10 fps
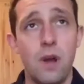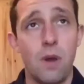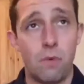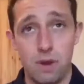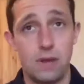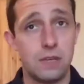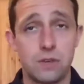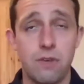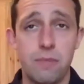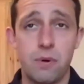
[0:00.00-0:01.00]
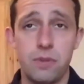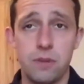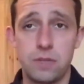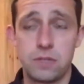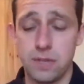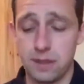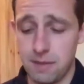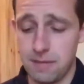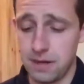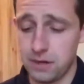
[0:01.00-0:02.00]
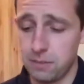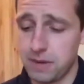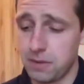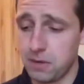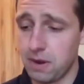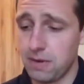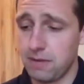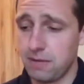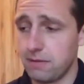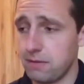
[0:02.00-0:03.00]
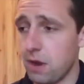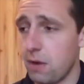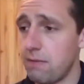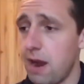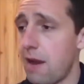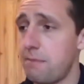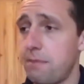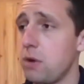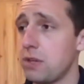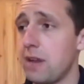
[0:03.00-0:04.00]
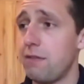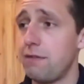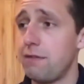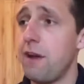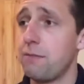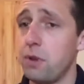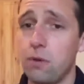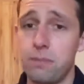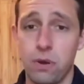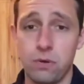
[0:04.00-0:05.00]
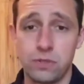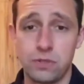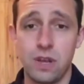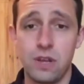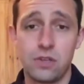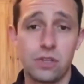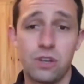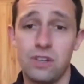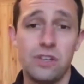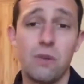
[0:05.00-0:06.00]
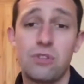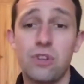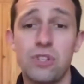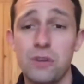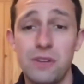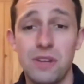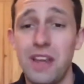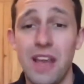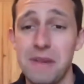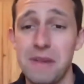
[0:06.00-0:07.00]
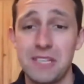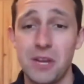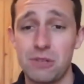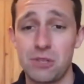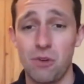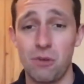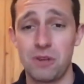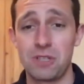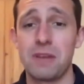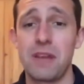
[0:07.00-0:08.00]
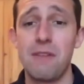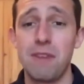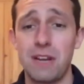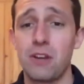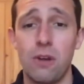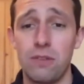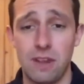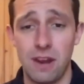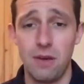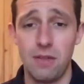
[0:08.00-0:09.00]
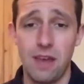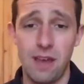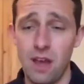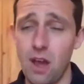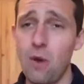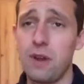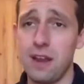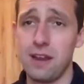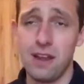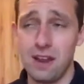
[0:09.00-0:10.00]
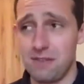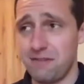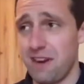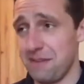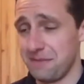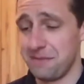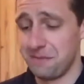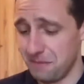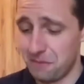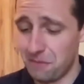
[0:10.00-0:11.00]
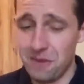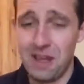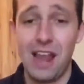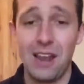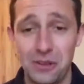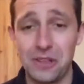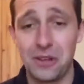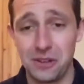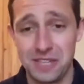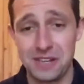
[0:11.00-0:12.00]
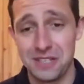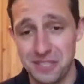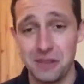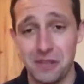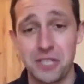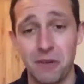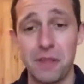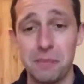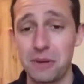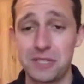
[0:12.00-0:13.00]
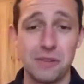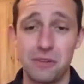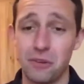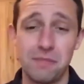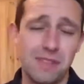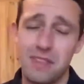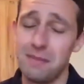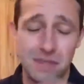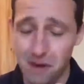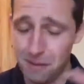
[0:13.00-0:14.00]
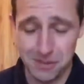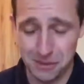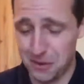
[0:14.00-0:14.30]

what, it's a great point that you've just said there, Mike. You know, people go out there and go, right, I've posted out five blog posts just to, you know, just to get my SEO score up because I'm getting regular content out there. Okay, yeah. right. I look at the content, sorry, the blogs that they've done, that they're absolutely